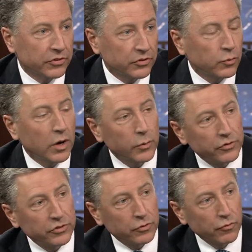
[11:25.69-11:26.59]
This is why we
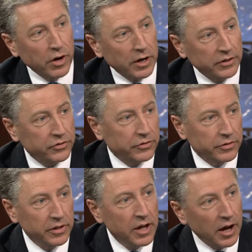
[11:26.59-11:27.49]
see the rise of
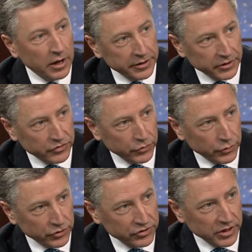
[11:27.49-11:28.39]
the Alliance for
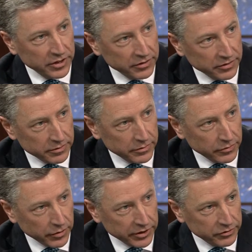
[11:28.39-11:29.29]
Deutschland, the, yes,
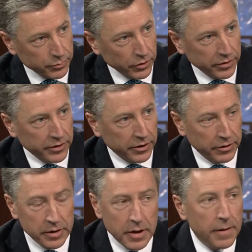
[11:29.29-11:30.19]
the rightist party yes. there,
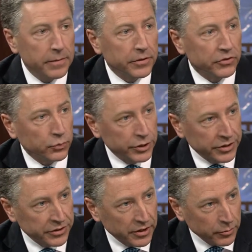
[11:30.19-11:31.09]
the
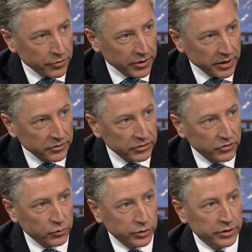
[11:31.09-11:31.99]
Sweden Democrats in
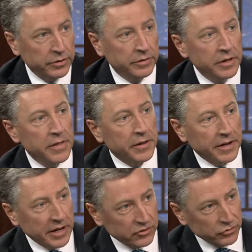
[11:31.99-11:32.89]
Sweden, the
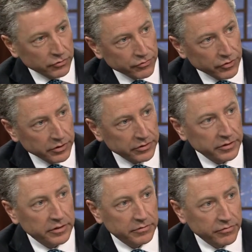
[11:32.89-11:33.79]
National Front
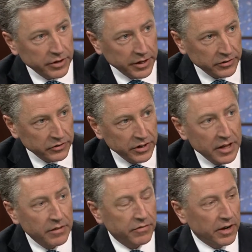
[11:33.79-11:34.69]
in France,
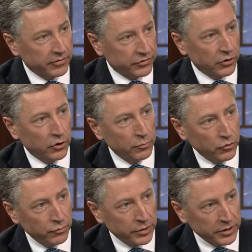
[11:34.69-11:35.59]
Five Star
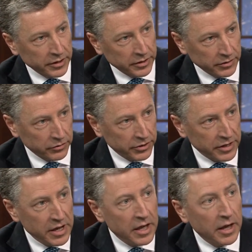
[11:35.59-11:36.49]
Movement in Italy
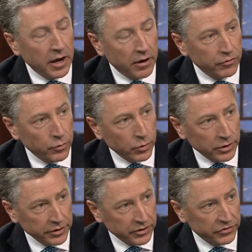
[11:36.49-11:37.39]

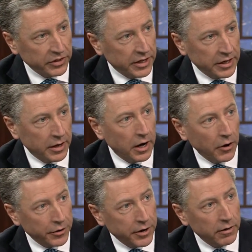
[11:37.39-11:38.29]
everyone is saying our
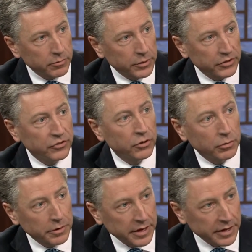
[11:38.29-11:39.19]
governments
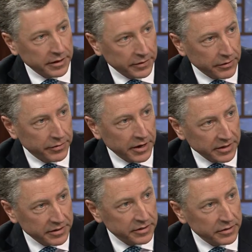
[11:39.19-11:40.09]
don't get it. They're not
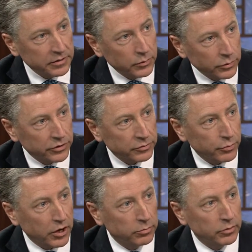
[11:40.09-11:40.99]
dealing with this
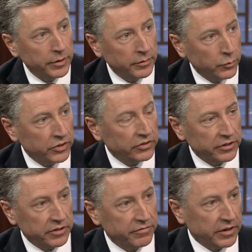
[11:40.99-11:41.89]
problem, and we see
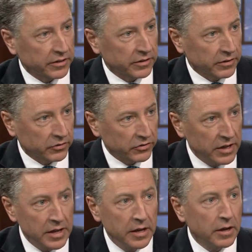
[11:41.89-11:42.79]
it affecting us
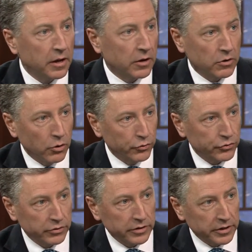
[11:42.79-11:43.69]
uh,
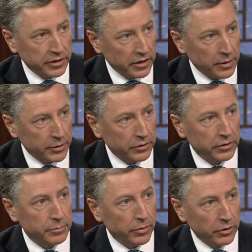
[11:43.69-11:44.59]
culturally, economically,
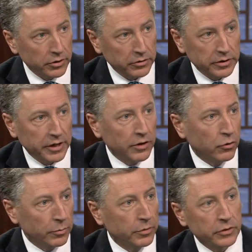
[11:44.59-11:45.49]
politically, and
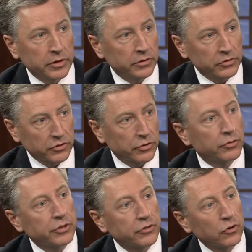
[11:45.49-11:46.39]
ultimately in
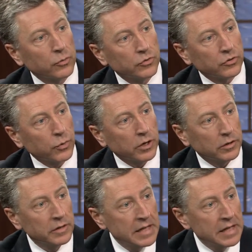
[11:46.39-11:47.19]
security terms as well.